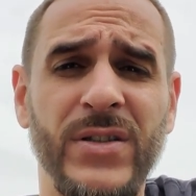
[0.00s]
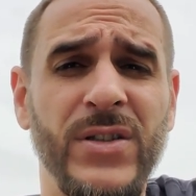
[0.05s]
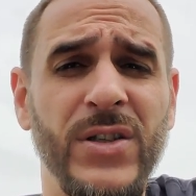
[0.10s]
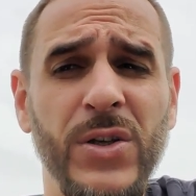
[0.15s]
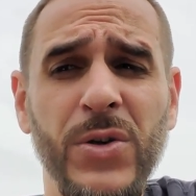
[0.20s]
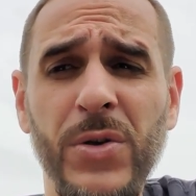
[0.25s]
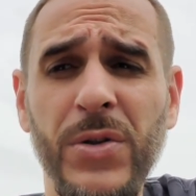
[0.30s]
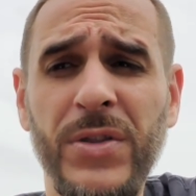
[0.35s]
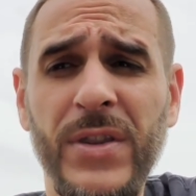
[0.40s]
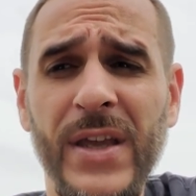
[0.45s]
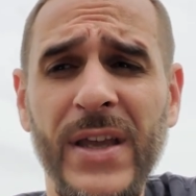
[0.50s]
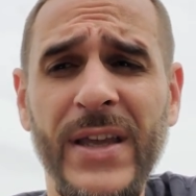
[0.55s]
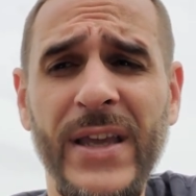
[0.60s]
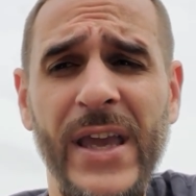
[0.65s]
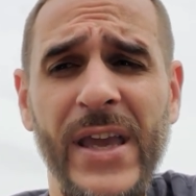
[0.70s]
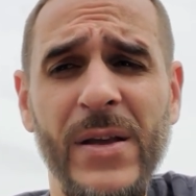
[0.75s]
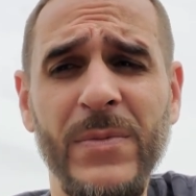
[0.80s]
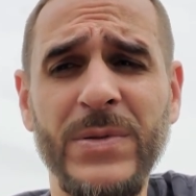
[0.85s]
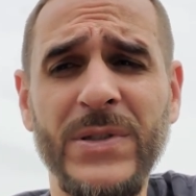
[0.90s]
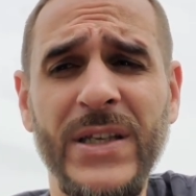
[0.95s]
Do you think
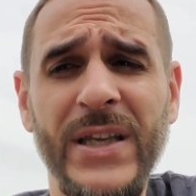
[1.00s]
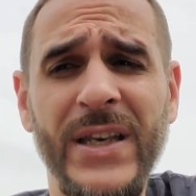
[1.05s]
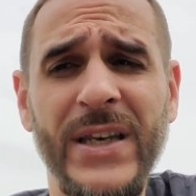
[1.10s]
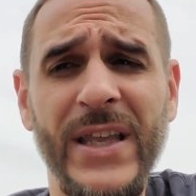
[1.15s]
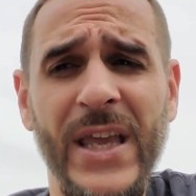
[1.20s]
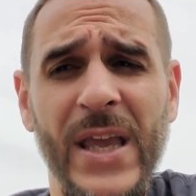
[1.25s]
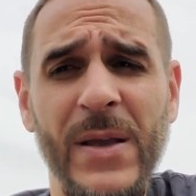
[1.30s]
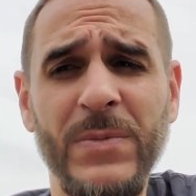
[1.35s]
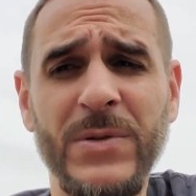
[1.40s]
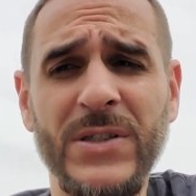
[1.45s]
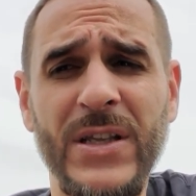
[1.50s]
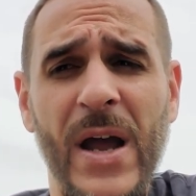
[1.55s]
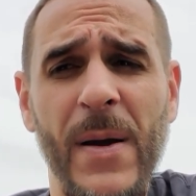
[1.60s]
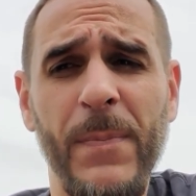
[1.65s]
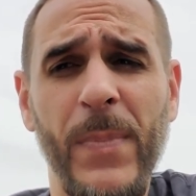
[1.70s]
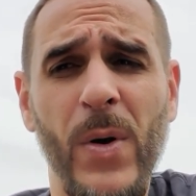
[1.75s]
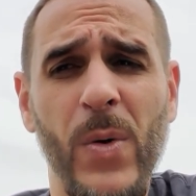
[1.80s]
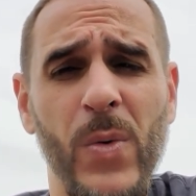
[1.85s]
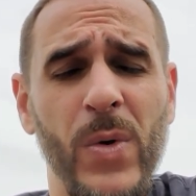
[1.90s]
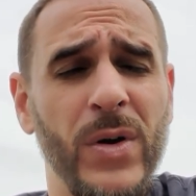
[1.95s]
AMC and
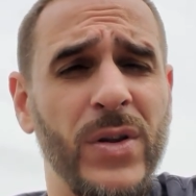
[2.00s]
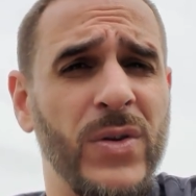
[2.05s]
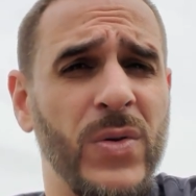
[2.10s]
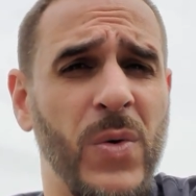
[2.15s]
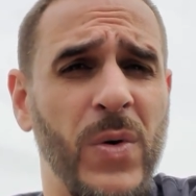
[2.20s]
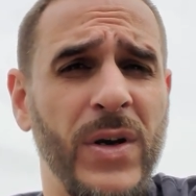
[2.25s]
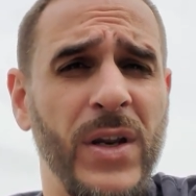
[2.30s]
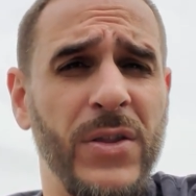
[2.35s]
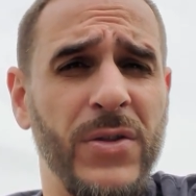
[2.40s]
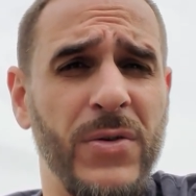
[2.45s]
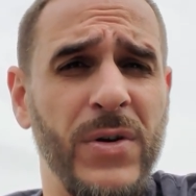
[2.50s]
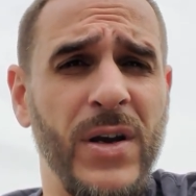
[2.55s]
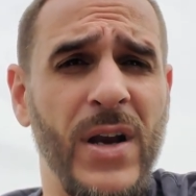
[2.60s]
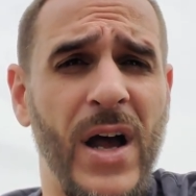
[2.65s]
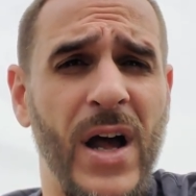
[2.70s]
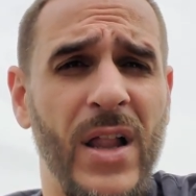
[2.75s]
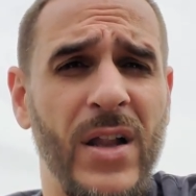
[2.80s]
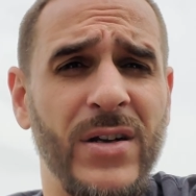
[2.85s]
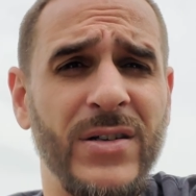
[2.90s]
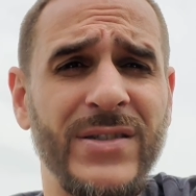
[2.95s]
GameStop are worth
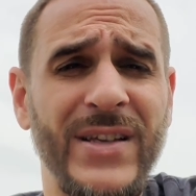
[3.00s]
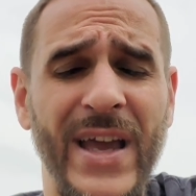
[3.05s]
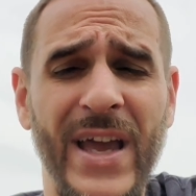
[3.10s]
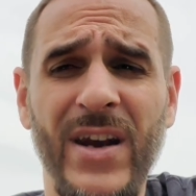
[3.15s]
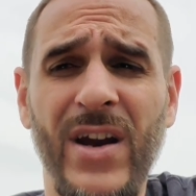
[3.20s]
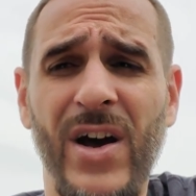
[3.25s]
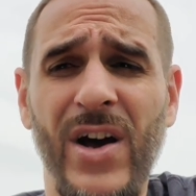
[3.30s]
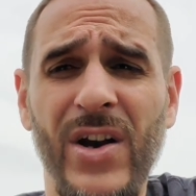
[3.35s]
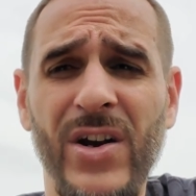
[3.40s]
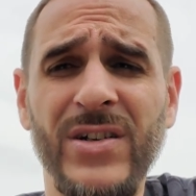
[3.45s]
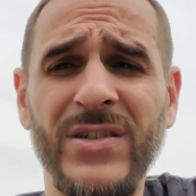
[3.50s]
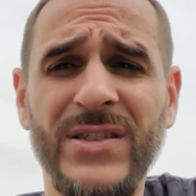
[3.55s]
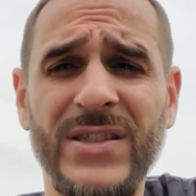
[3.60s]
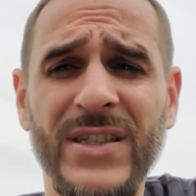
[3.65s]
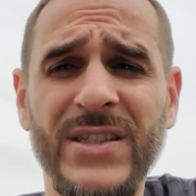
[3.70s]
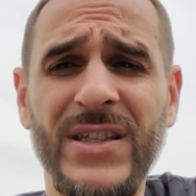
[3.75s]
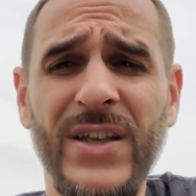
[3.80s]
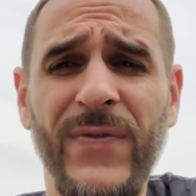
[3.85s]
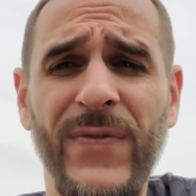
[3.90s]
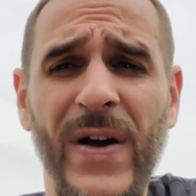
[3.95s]
$23 and
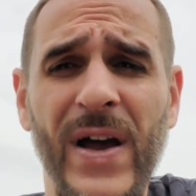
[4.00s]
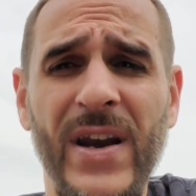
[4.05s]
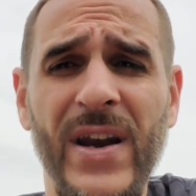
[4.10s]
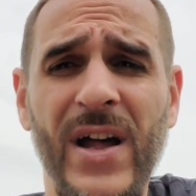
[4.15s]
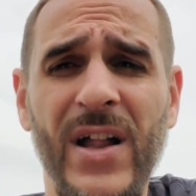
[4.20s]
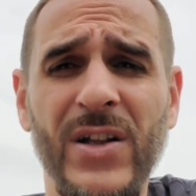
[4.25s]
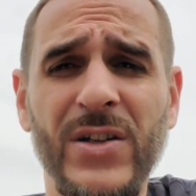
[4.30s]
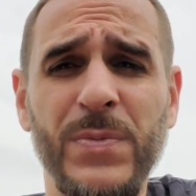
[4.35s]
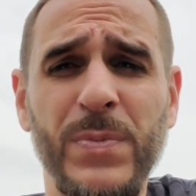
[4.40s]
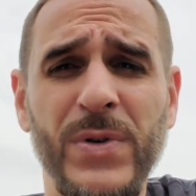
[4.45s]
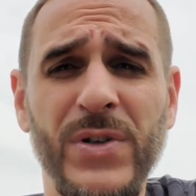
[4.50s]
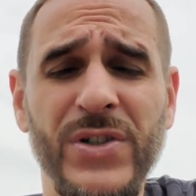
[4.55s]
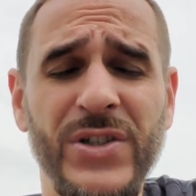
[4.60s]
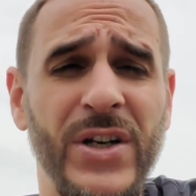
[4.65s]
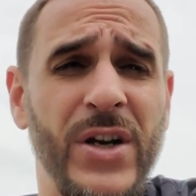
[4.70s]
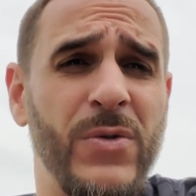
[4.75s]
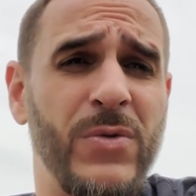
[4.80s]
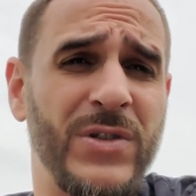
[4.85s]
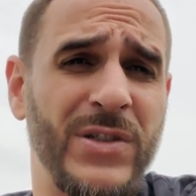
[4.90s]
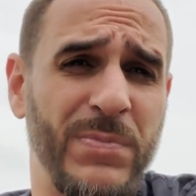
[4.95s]
$165 per
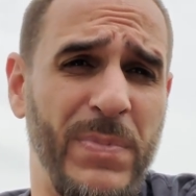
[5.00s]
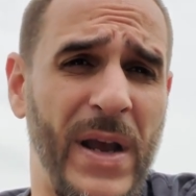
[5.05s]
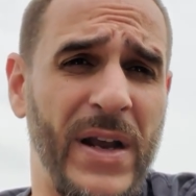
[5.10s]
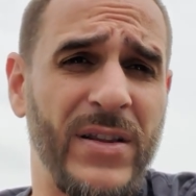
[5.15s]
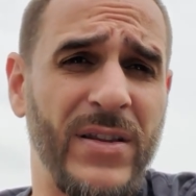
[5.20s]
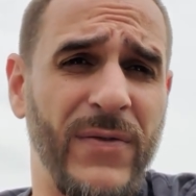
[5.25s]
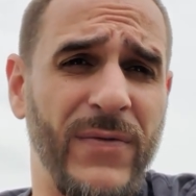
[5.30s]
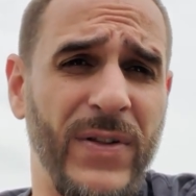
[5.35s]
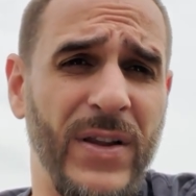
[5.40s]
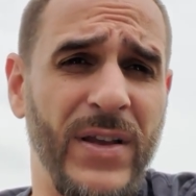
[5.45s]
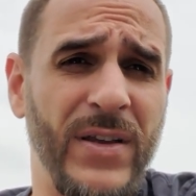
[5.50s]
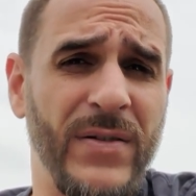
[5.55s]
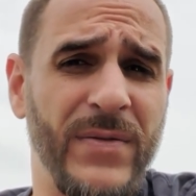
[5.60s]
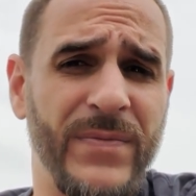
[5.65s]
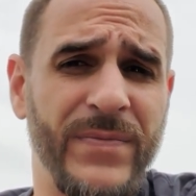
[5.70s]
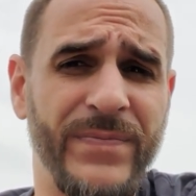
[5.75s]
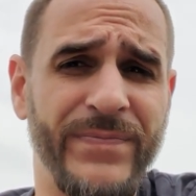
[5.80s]
share respectively?